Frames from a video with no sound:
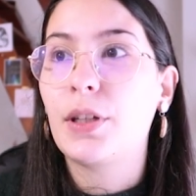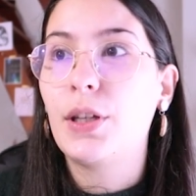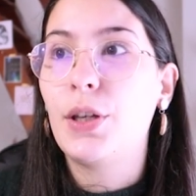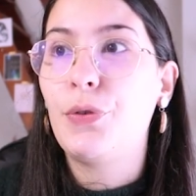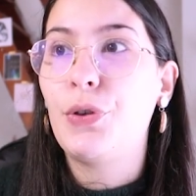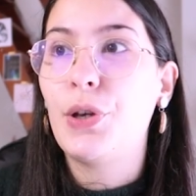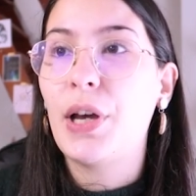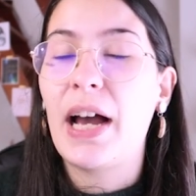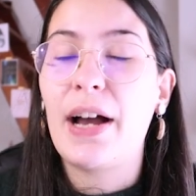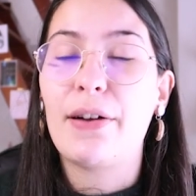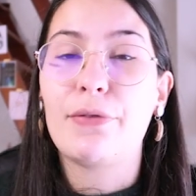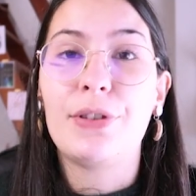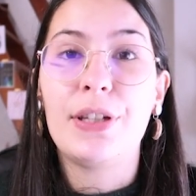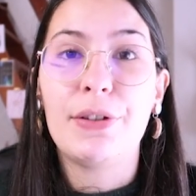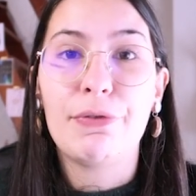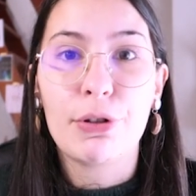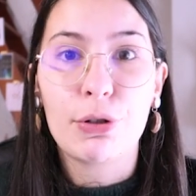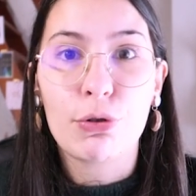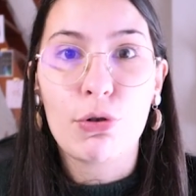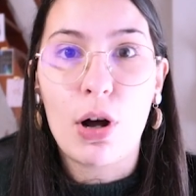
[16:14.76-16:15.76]
if you have
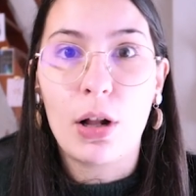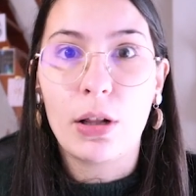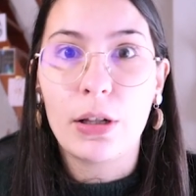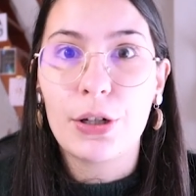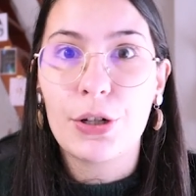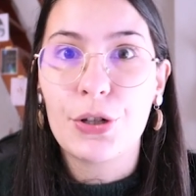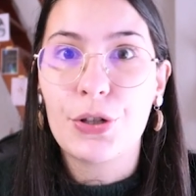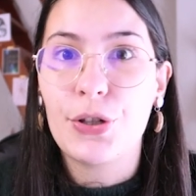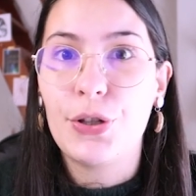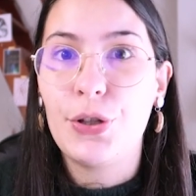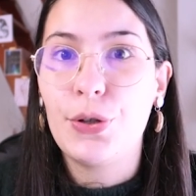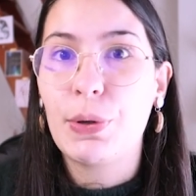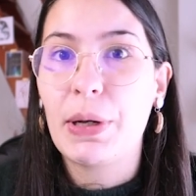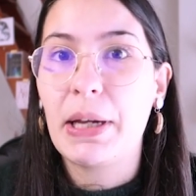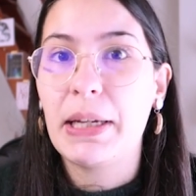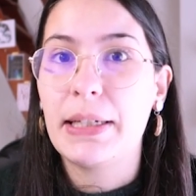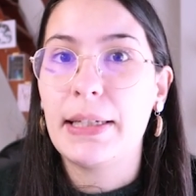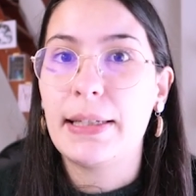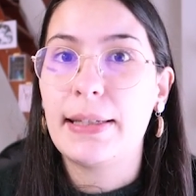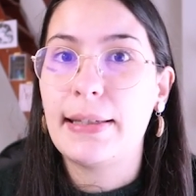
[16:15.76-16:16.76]
different colors, you
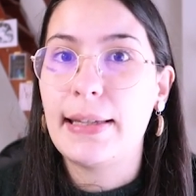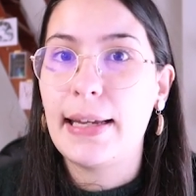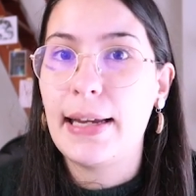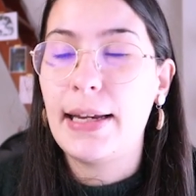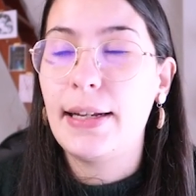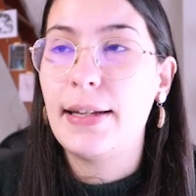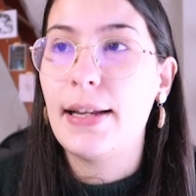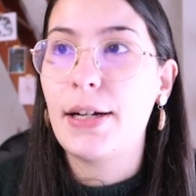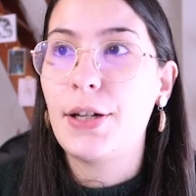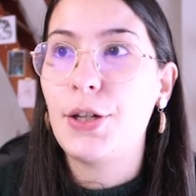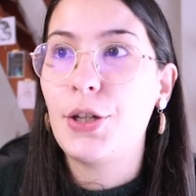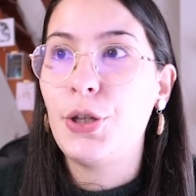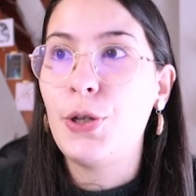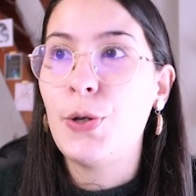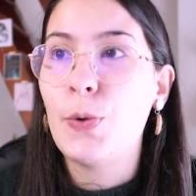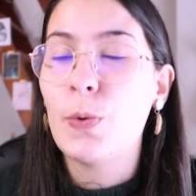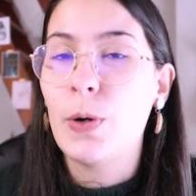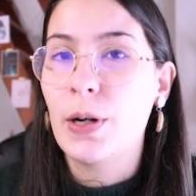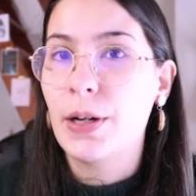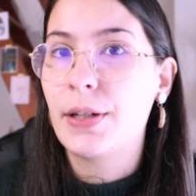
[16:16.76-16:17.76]
can say that
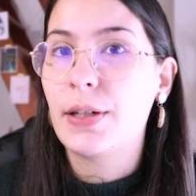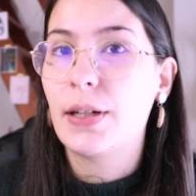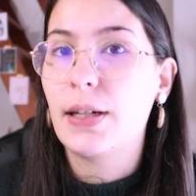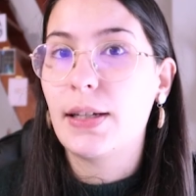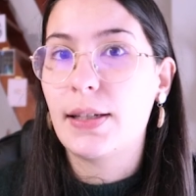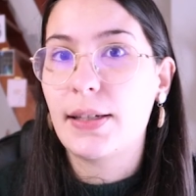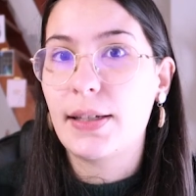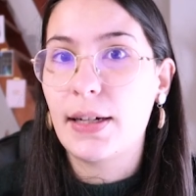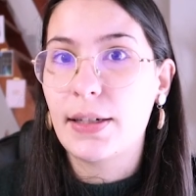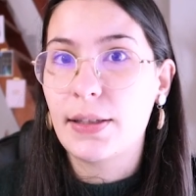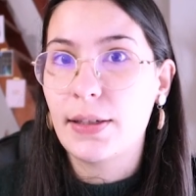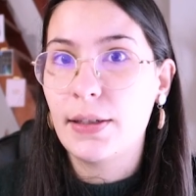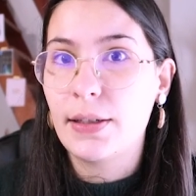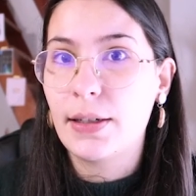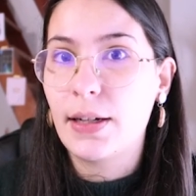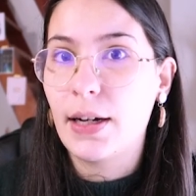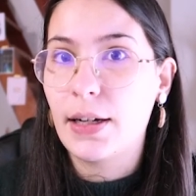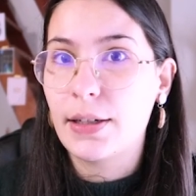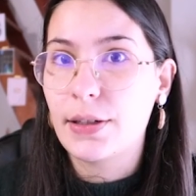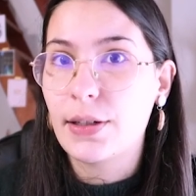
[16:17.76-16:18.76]
you want a
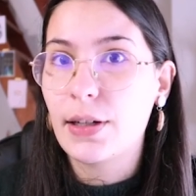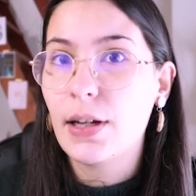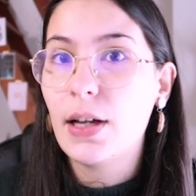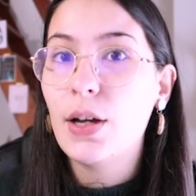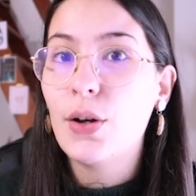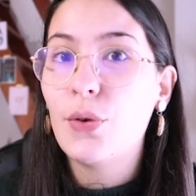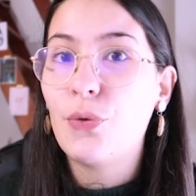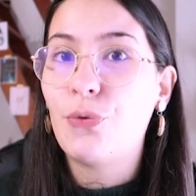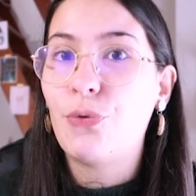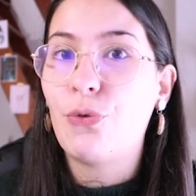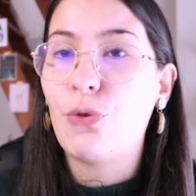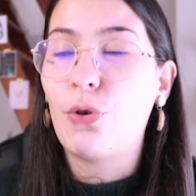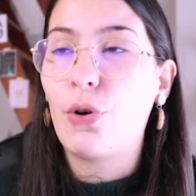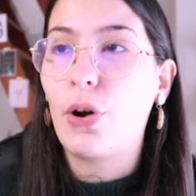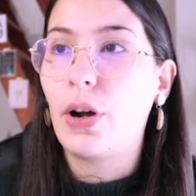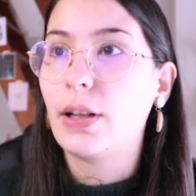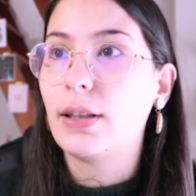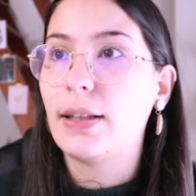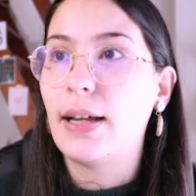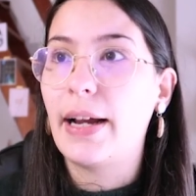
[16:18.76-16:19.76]
certain cut
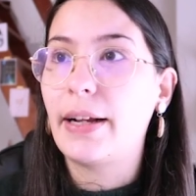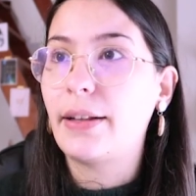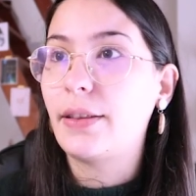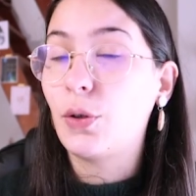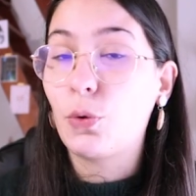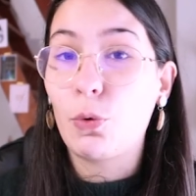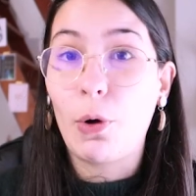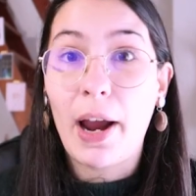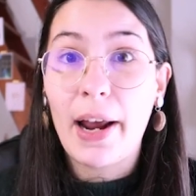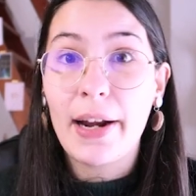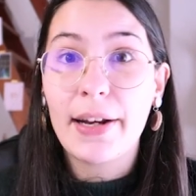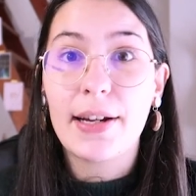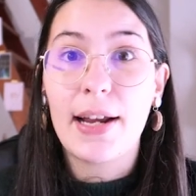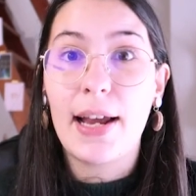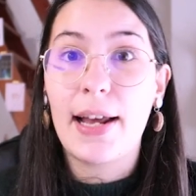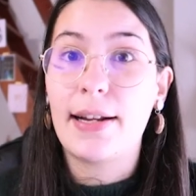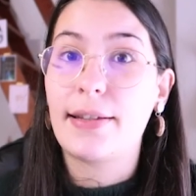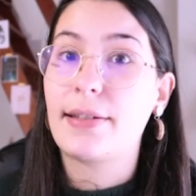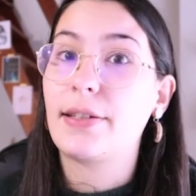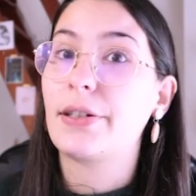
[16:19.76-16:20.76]
for like the red
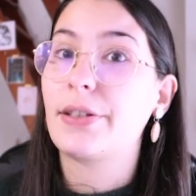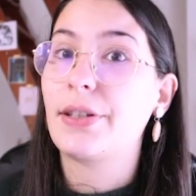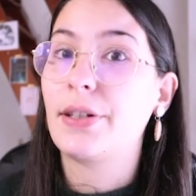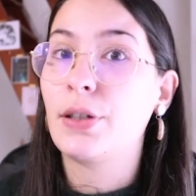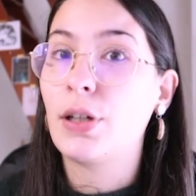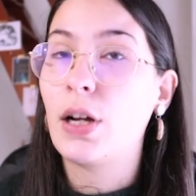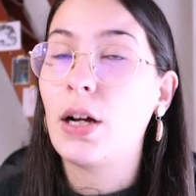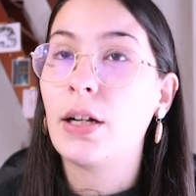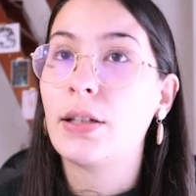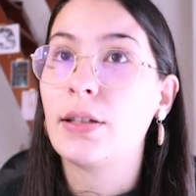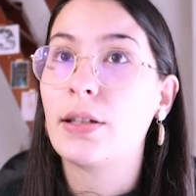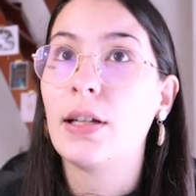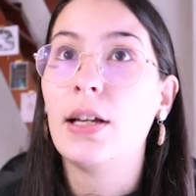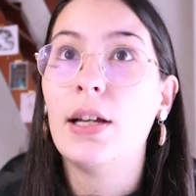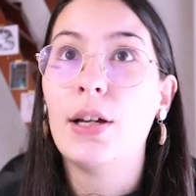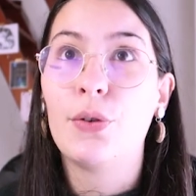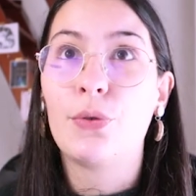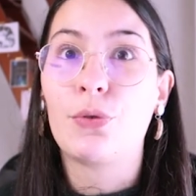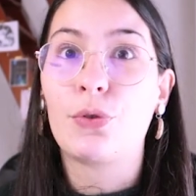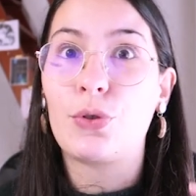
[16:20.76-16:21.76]
and a certain cut
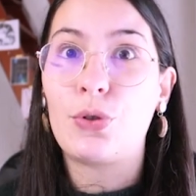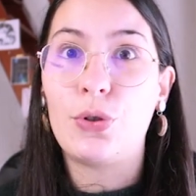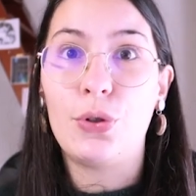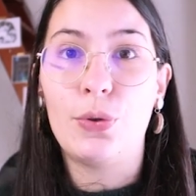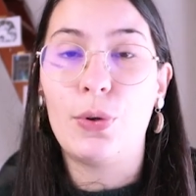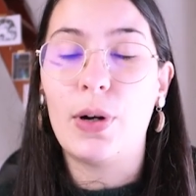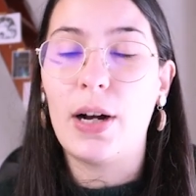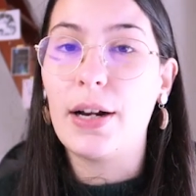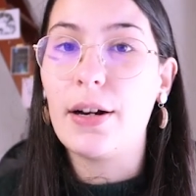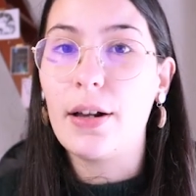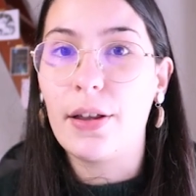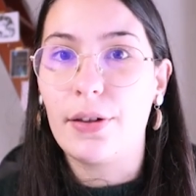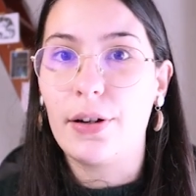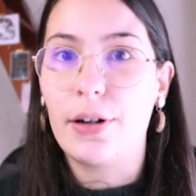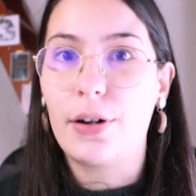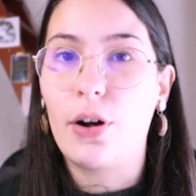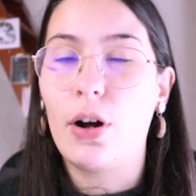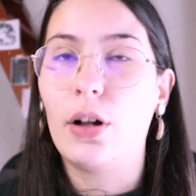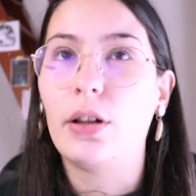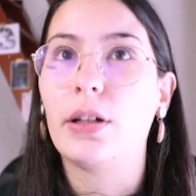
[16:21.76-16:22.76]
to
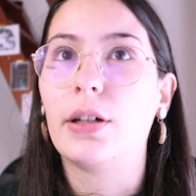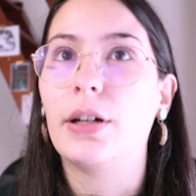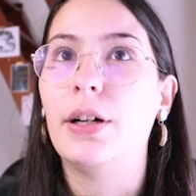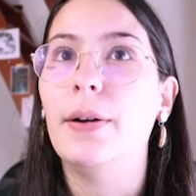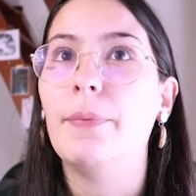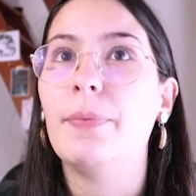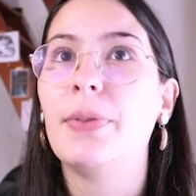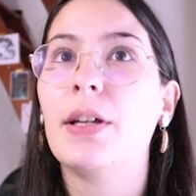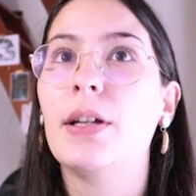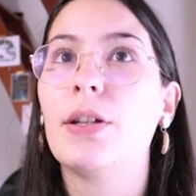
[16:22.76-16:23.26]
another color.